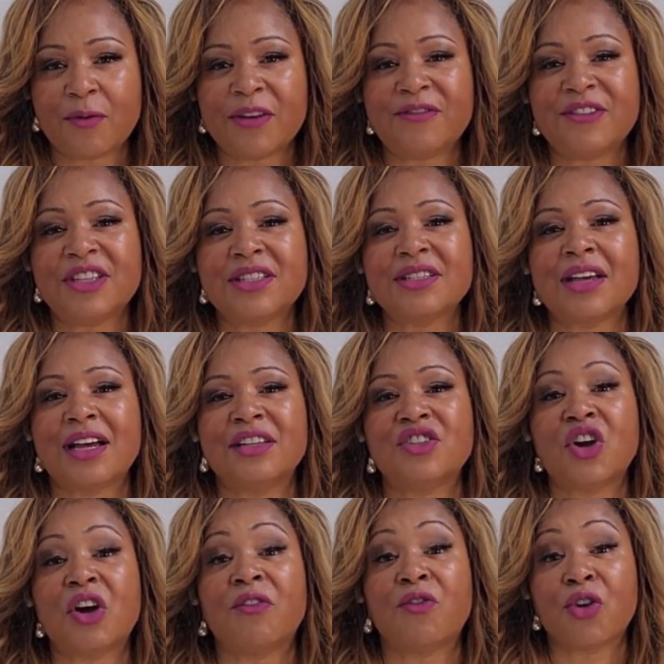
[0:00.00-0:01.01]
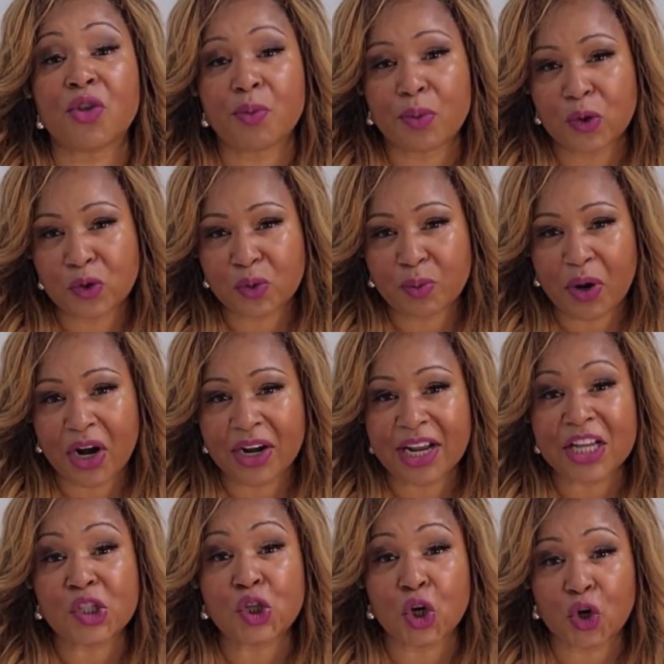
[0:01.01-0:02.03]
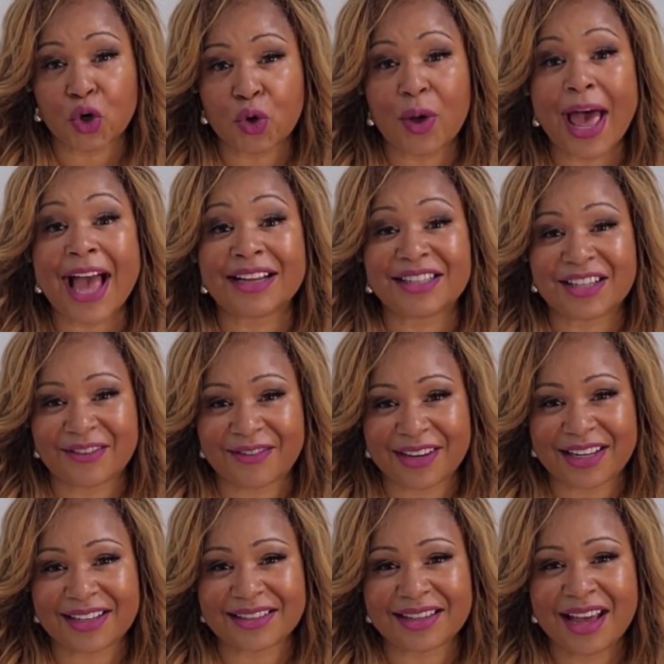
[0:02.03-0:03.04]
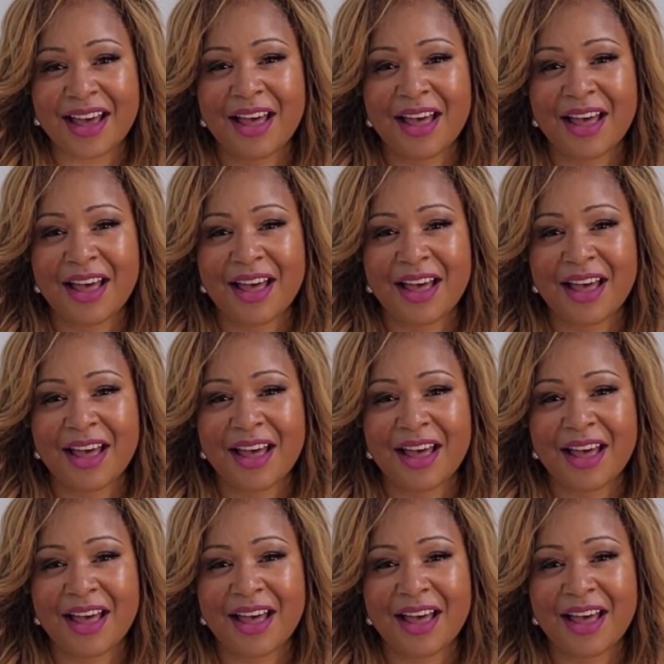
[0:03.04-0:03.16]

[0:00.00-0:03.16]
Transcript: we've discussed are for the most part internal activities.